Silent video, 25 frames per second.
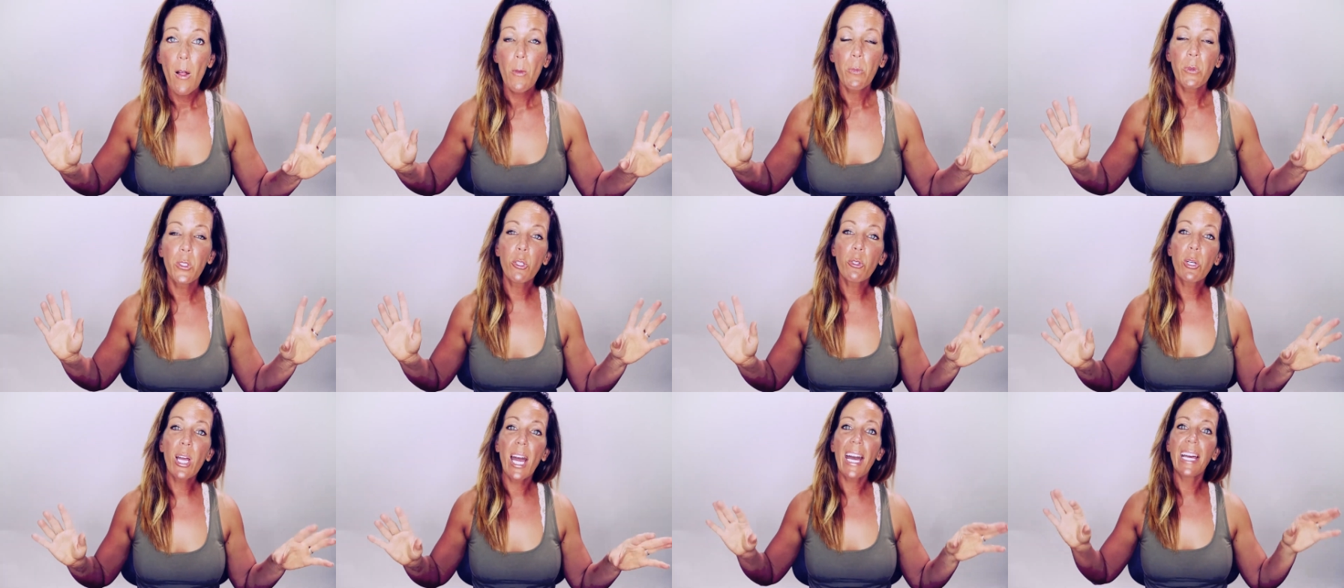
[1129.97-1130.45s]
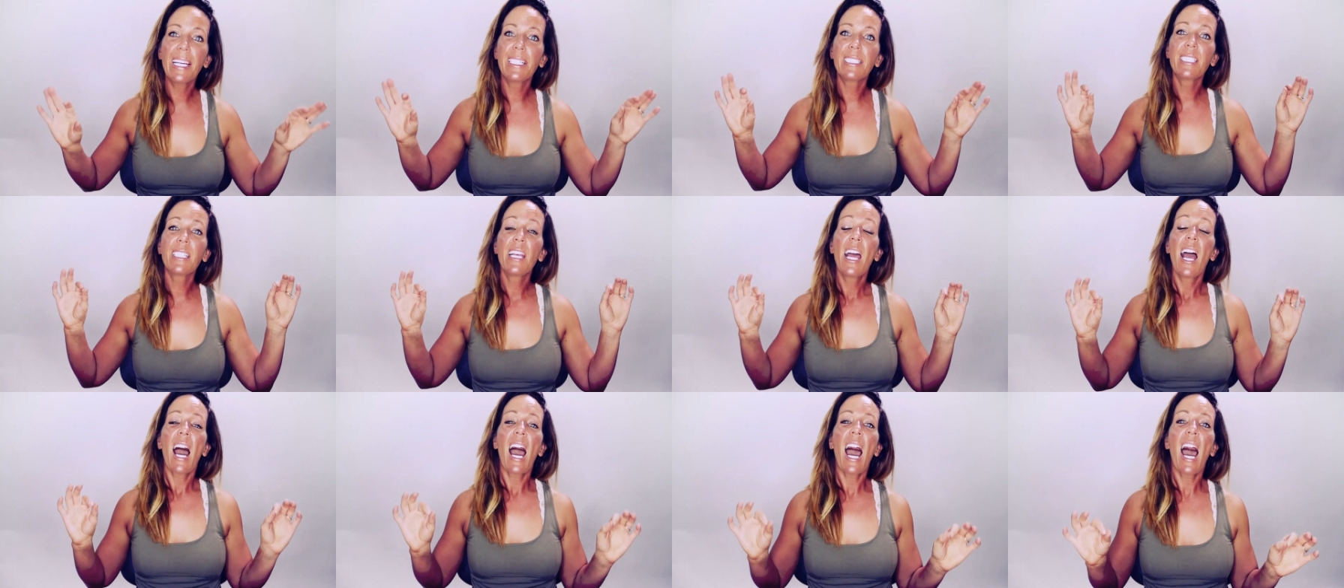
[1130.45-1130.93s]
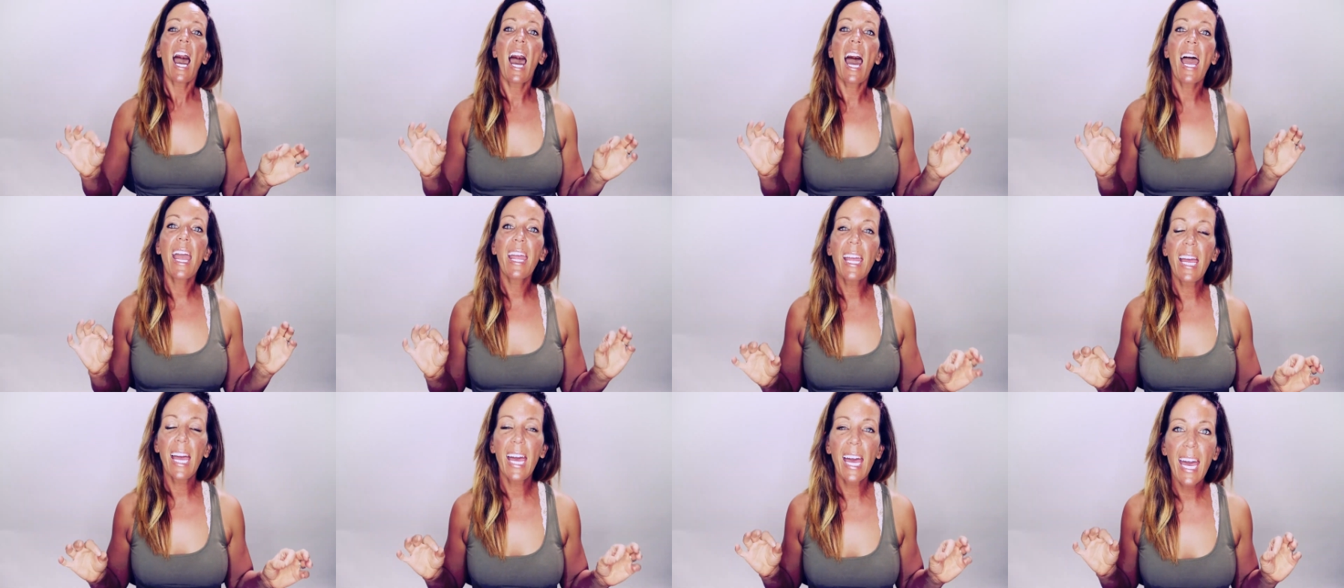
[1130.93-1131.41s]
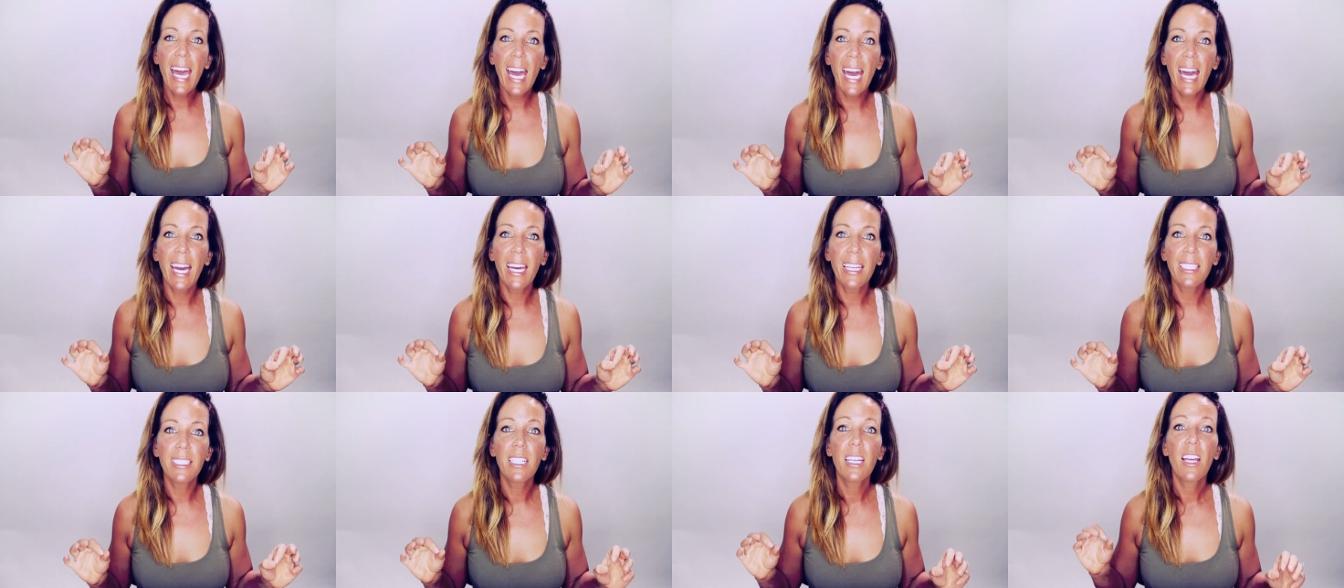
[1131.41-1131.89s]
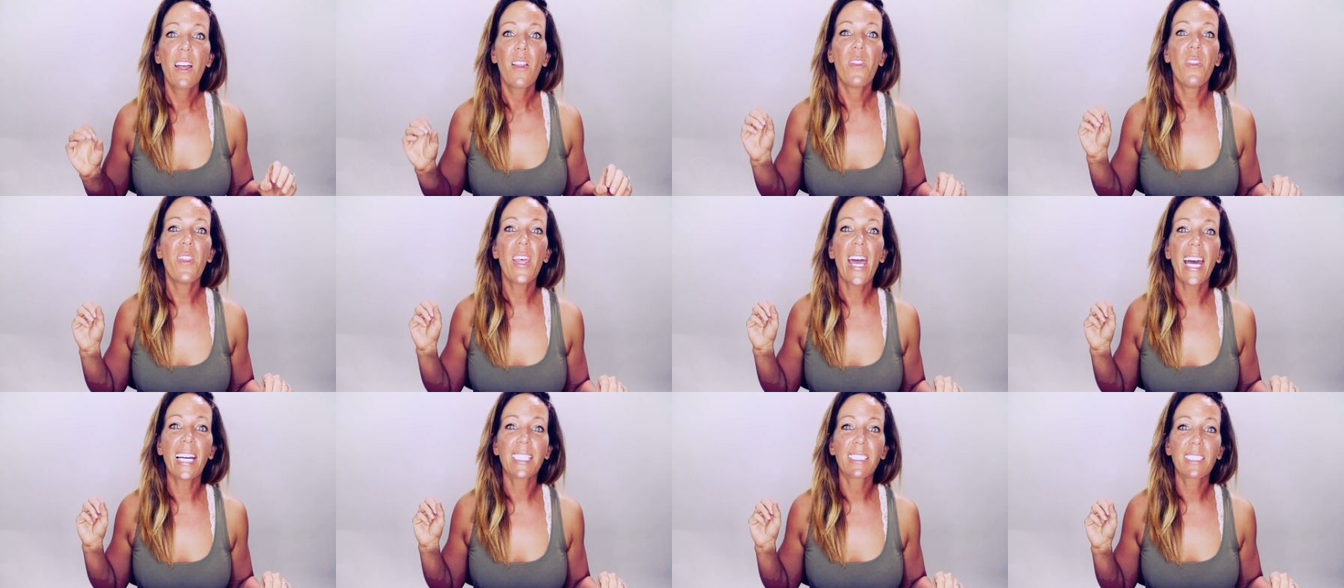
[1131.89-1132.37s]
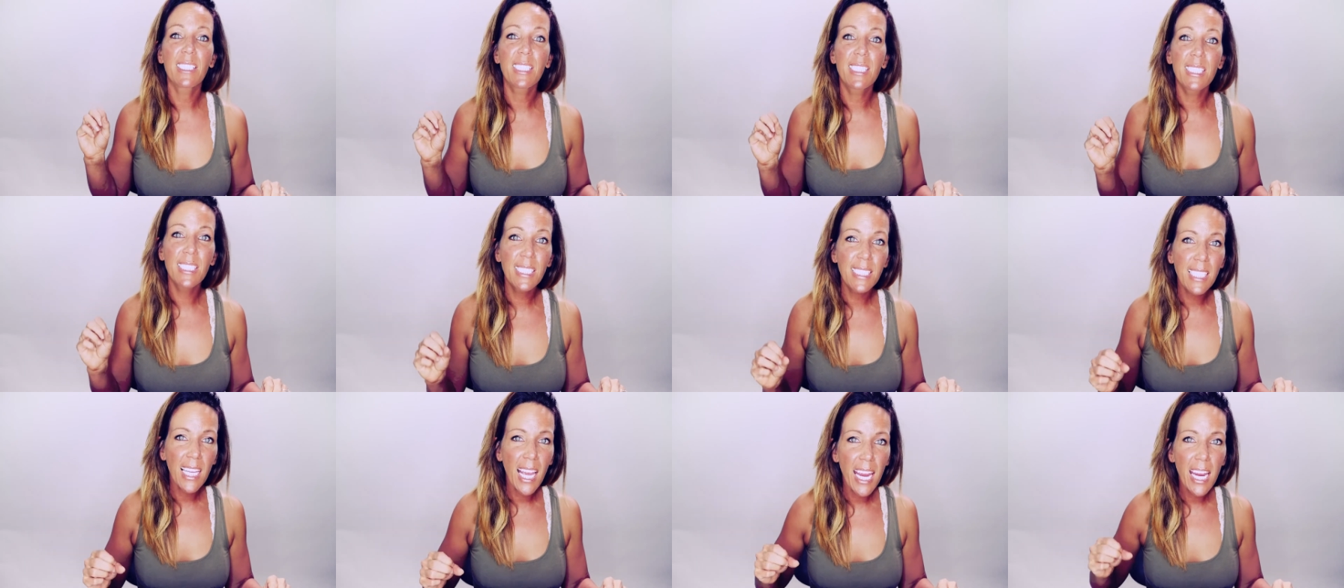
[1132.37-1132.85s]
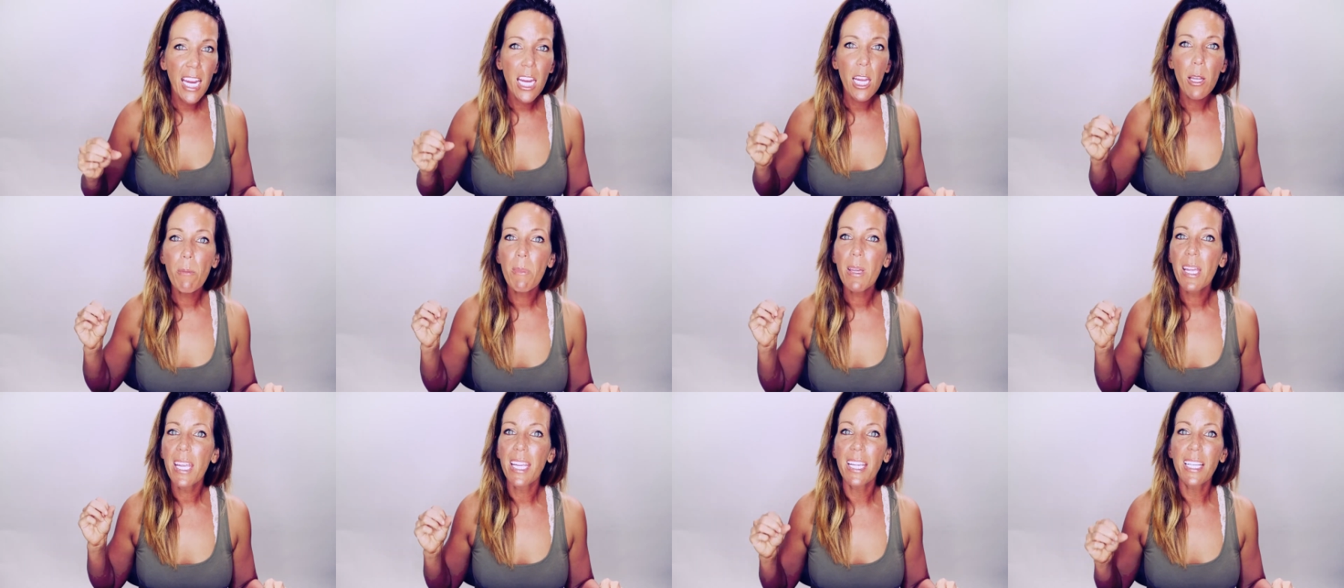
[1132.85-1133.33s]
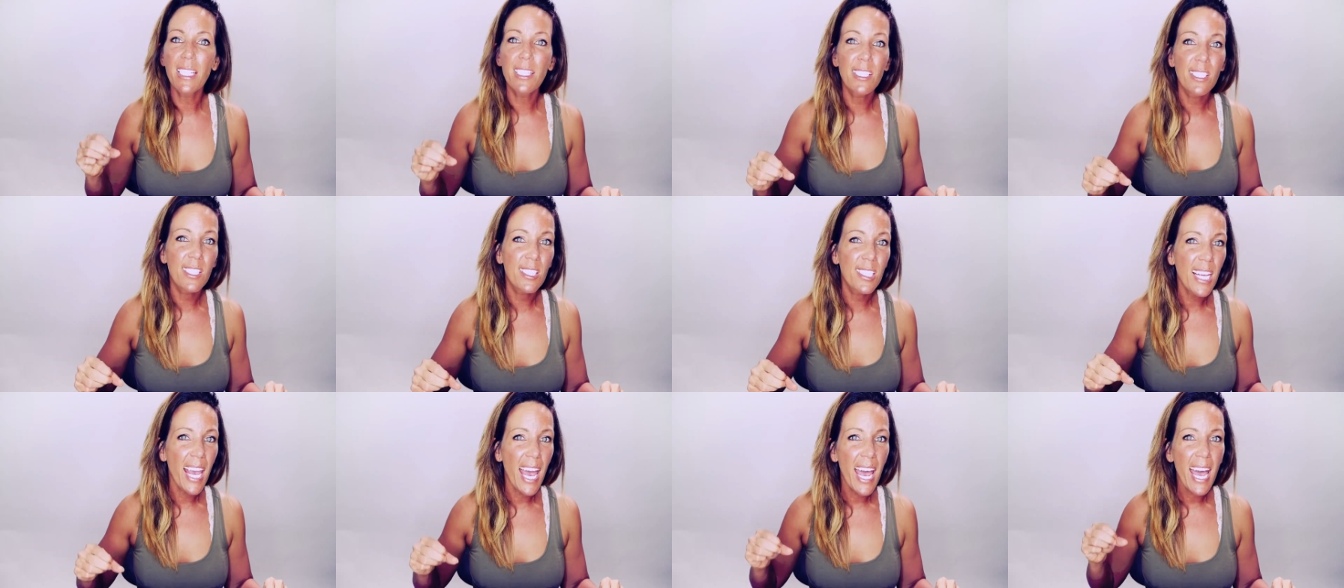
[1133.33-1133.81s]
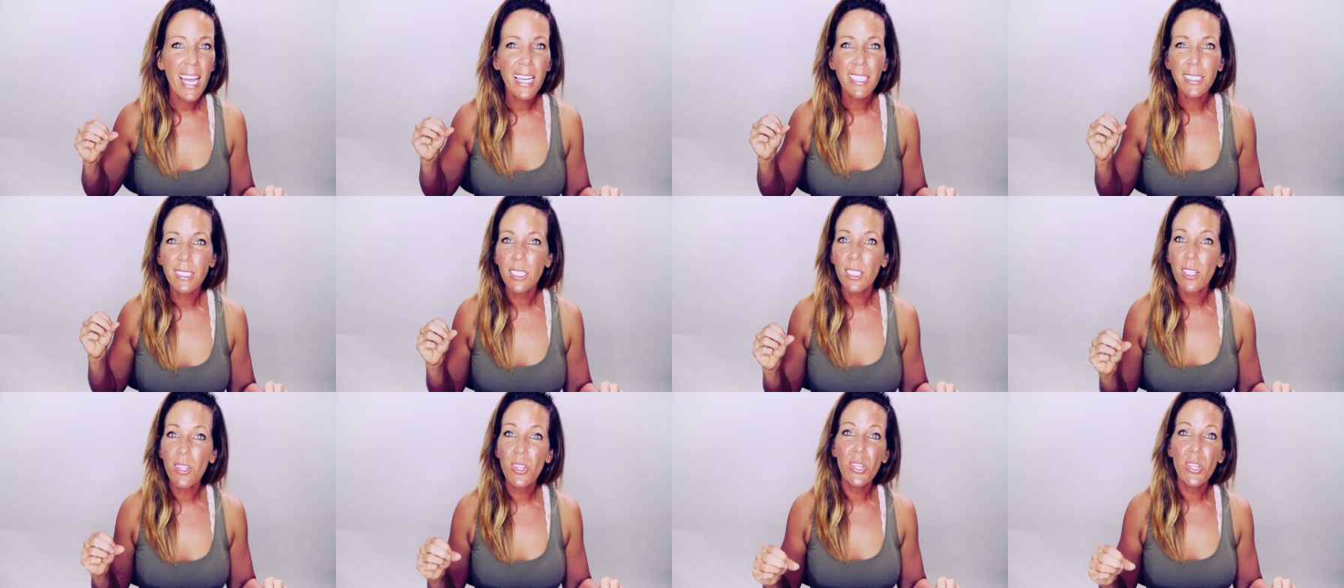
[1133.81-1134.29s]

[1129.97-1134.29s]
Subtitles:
You guys, I had that same exact